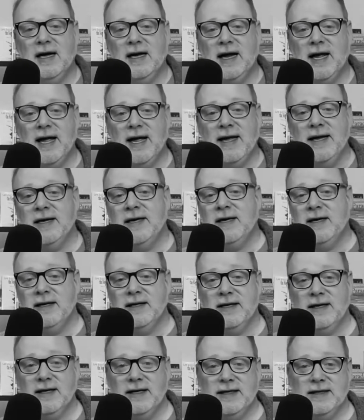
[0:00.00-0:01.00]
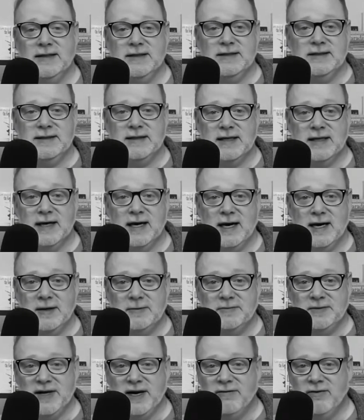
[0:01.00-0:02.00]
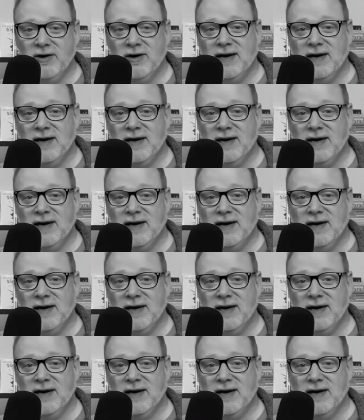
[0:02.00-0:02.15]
N is never